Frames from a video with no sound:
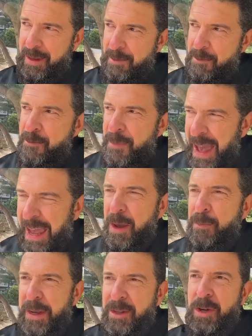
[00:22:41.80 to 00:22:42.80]

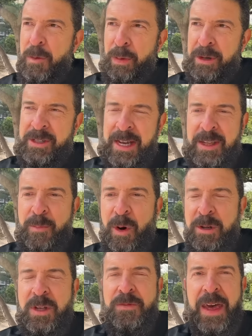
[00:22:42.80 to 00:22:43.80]
maybe 2%. And
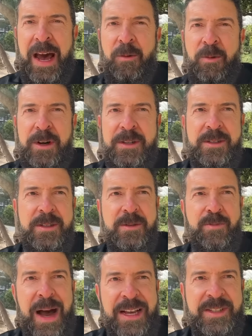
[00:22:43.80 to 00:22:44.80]
most of that was
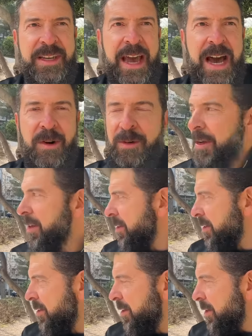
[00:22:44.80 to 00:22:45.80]
Moscow and
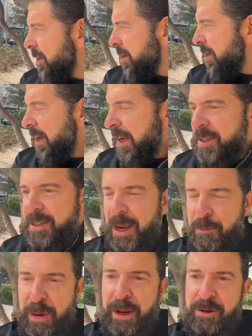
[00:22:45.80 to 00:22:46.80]

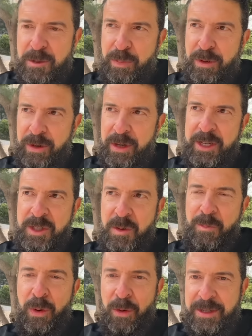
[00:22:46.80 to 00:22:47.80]
St. Petersburg, his
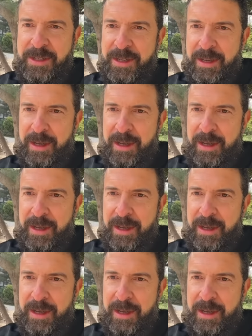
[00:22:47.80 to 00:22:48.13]
support.